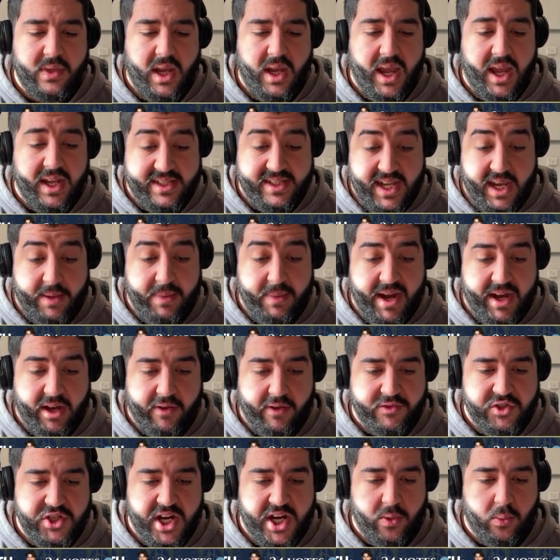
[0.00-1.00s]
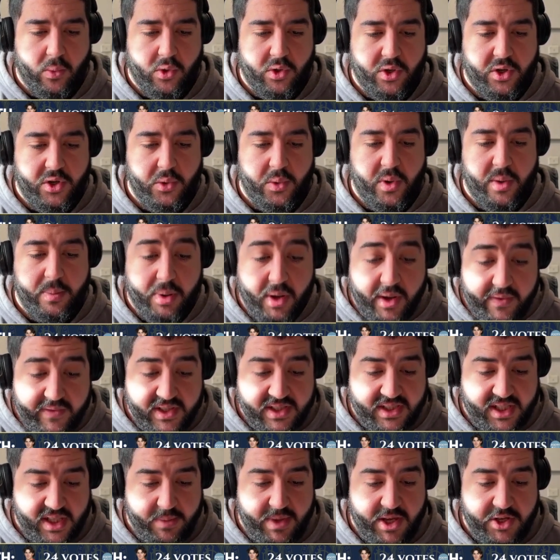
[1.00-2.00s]
a teammate of Chad Warner, who we
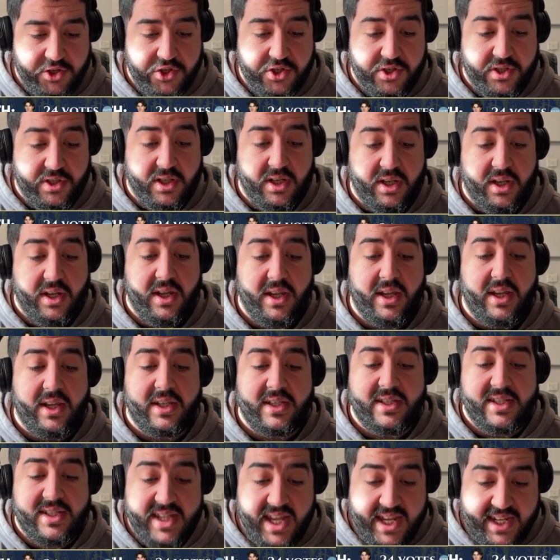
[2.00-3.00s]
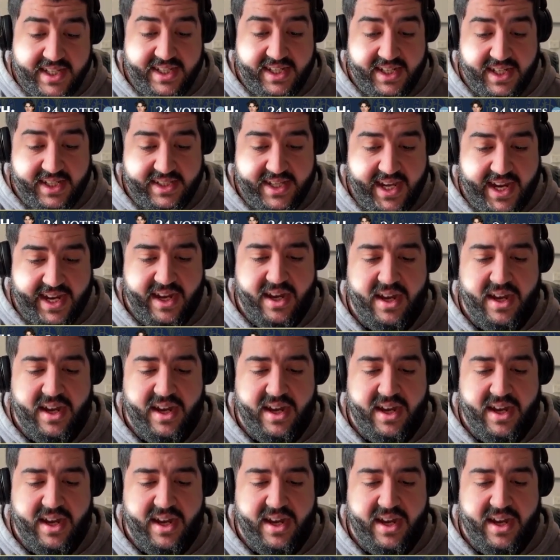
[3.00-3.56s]
previously mentioned, sneaks in at 10.